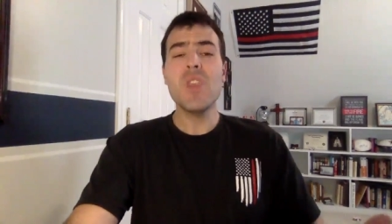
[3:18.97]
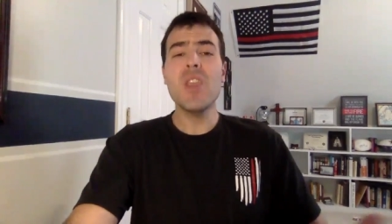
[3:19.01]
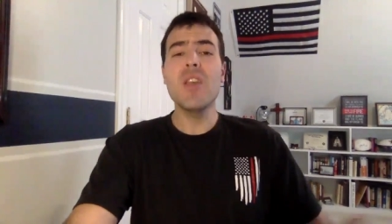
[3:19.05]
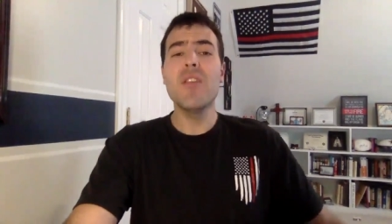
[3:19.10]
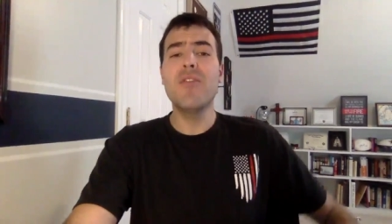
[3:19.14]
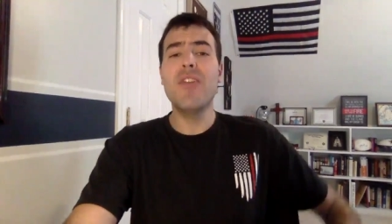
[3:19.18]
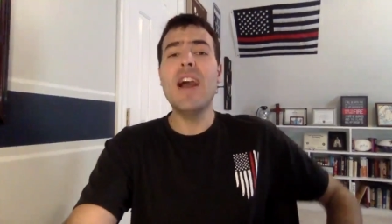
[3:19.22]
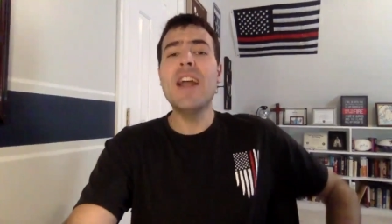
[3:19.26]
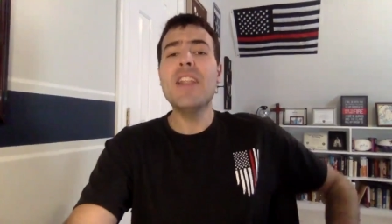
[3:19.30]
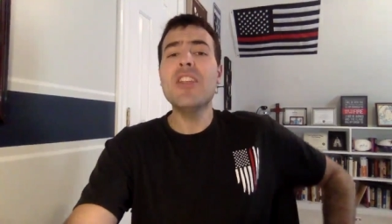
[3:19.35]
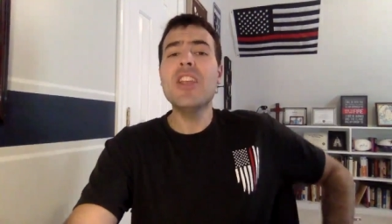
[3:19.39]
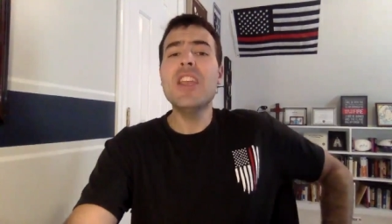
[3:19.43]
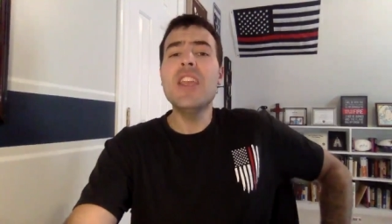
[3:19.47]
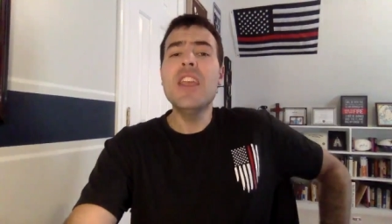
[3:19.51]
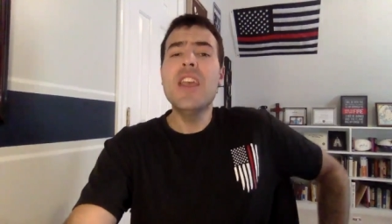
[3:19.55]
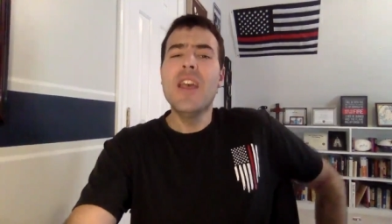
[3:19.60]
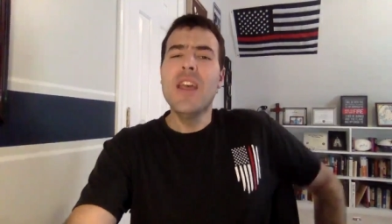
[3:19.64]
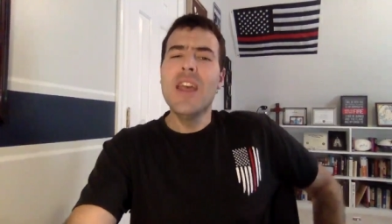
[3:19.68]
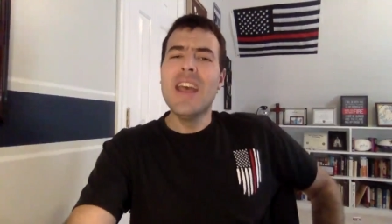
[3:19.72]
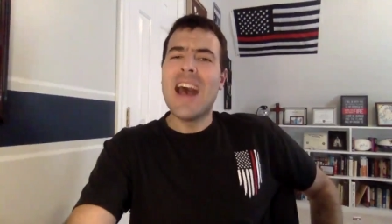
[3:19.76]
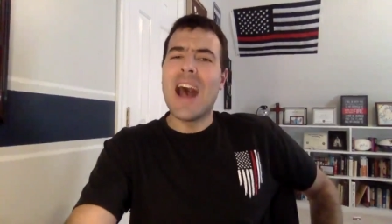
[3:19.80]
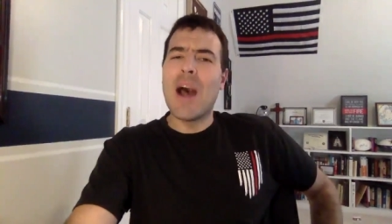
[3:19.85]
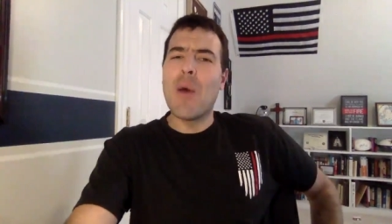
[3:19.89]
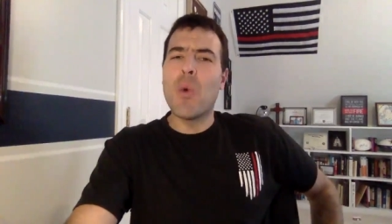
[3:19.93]
Finally,
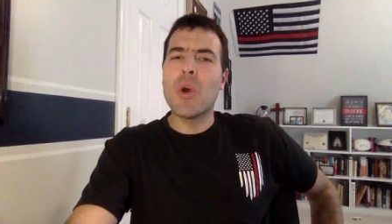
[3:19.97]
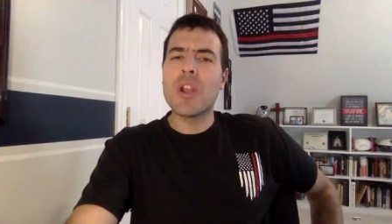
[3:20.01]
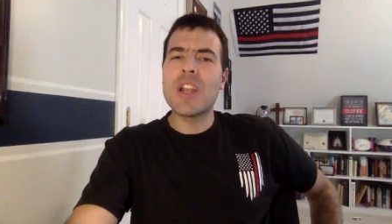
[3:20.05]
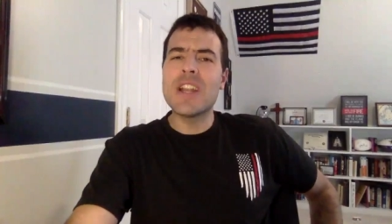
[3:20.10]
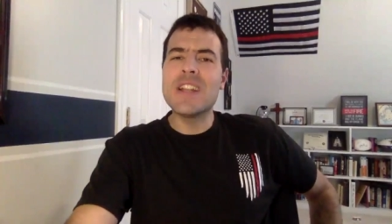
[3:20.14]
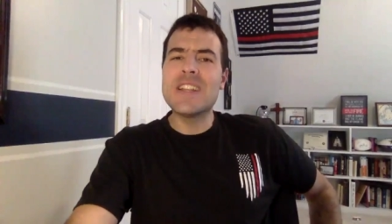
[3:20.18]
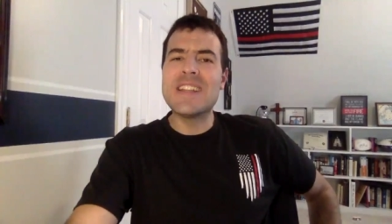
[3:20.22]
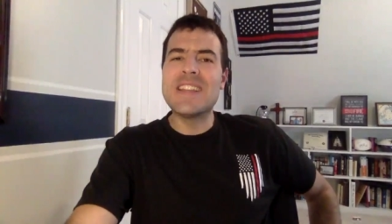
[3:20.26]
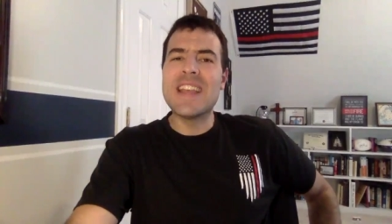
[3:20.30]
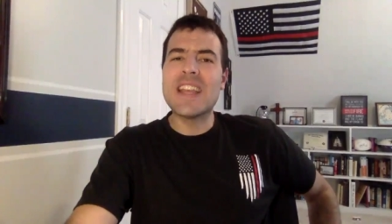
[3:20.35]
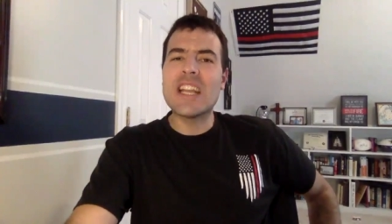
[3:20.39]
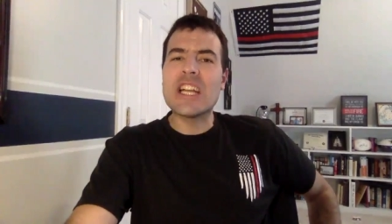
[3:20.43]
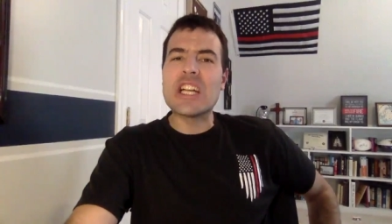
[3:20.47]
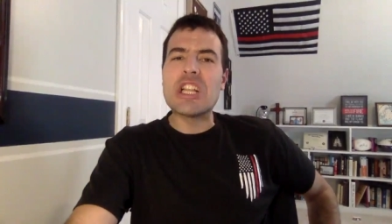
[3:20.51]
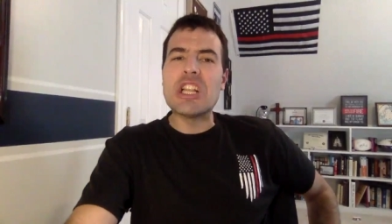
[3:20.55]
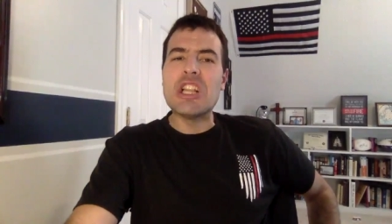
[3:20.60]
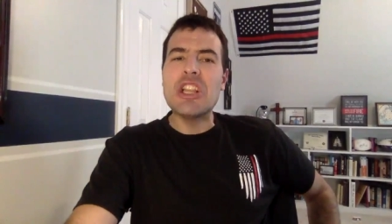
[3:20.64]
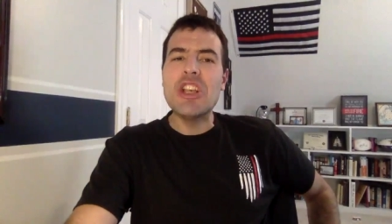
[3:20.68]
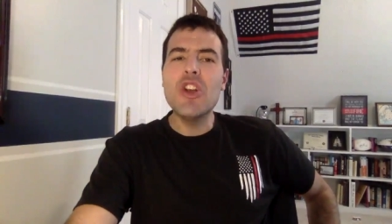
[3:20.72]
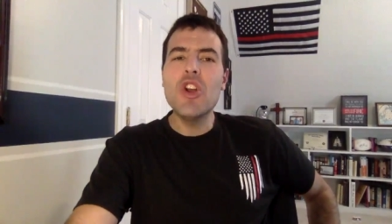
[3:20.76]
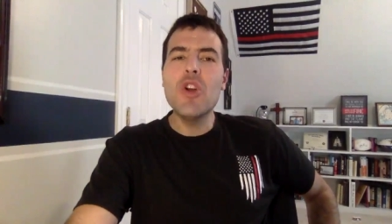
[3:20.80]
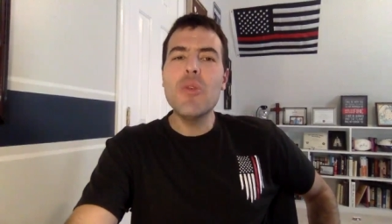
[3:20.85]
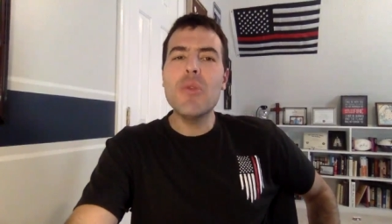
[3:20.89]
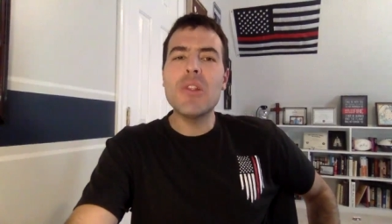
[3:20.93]
I wanted to dig a
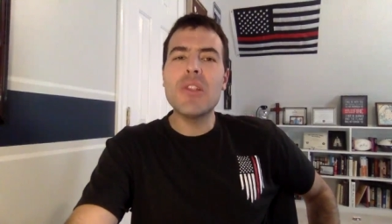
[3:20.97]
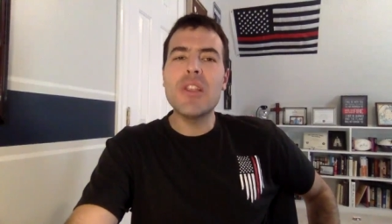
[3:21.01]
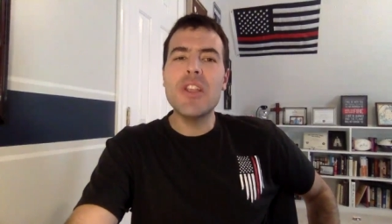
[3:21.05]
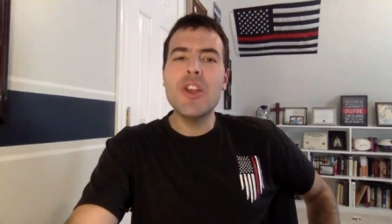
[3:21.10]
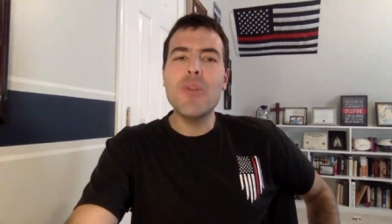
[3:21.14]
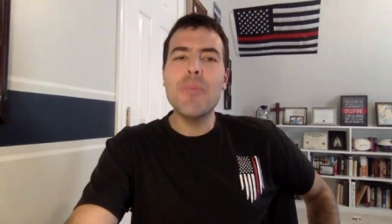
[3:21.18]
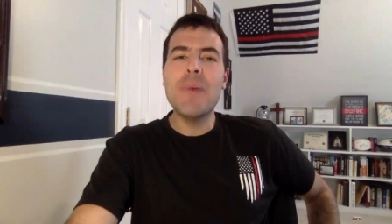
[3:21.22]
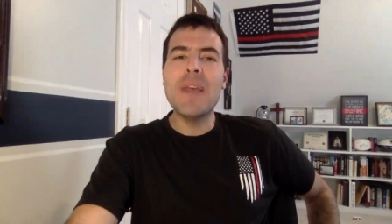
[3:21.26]
little